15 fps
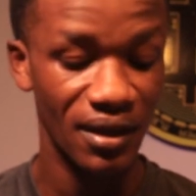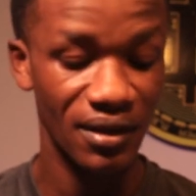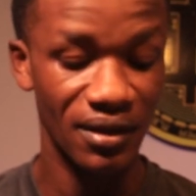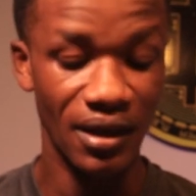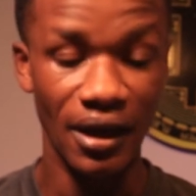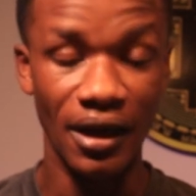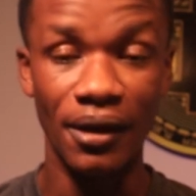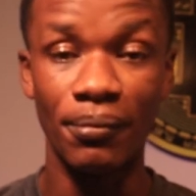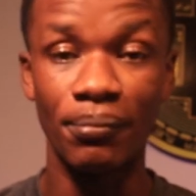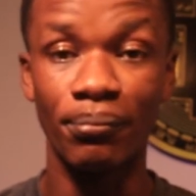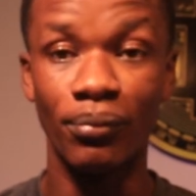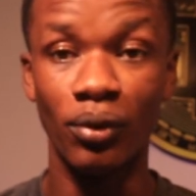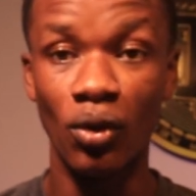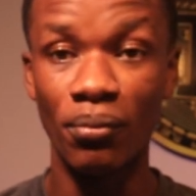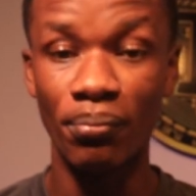the
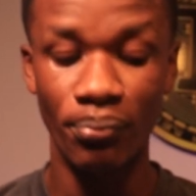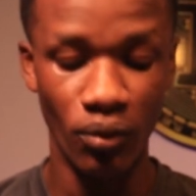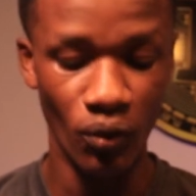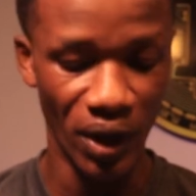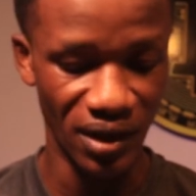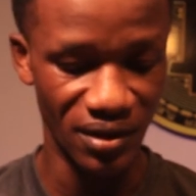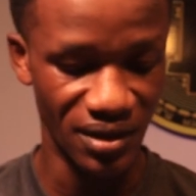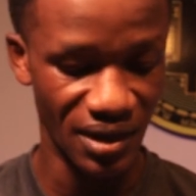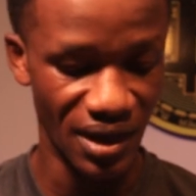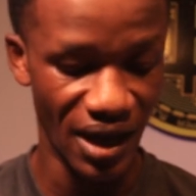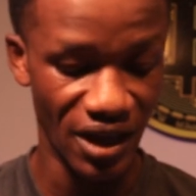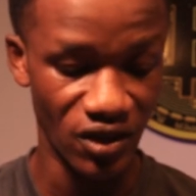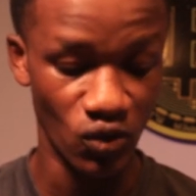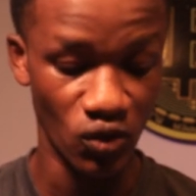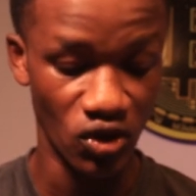Bloom points
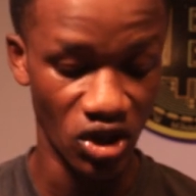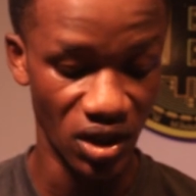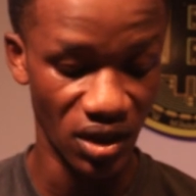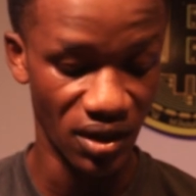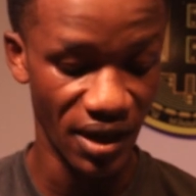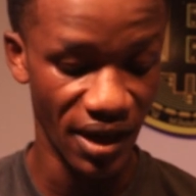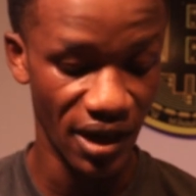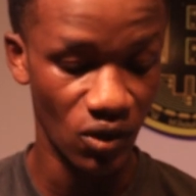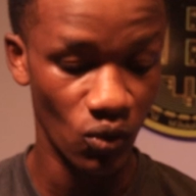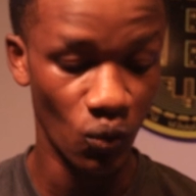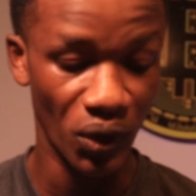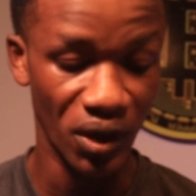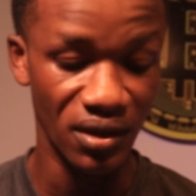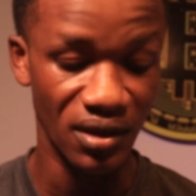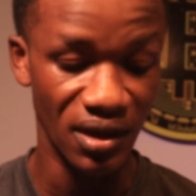associated
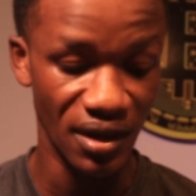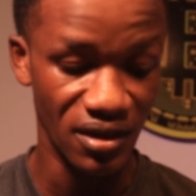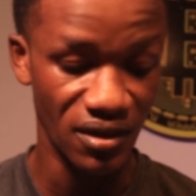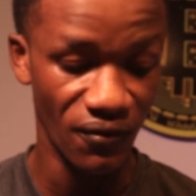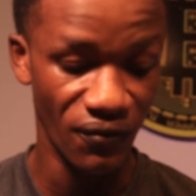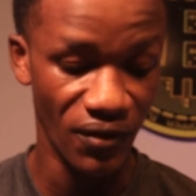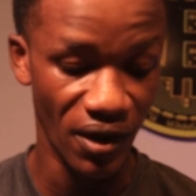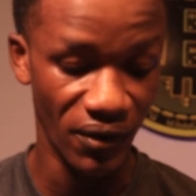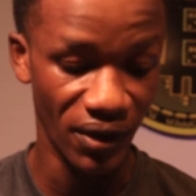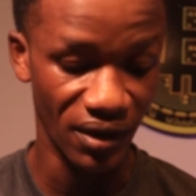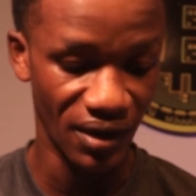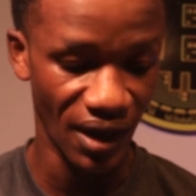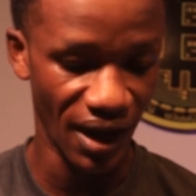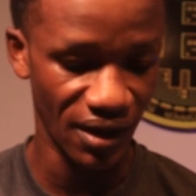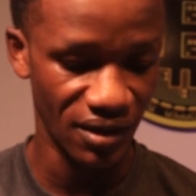with this very
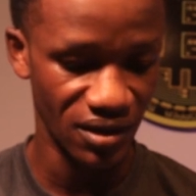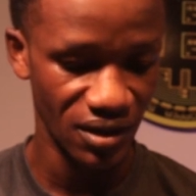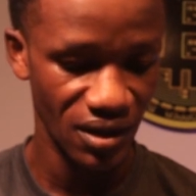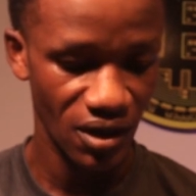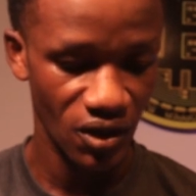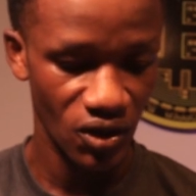task.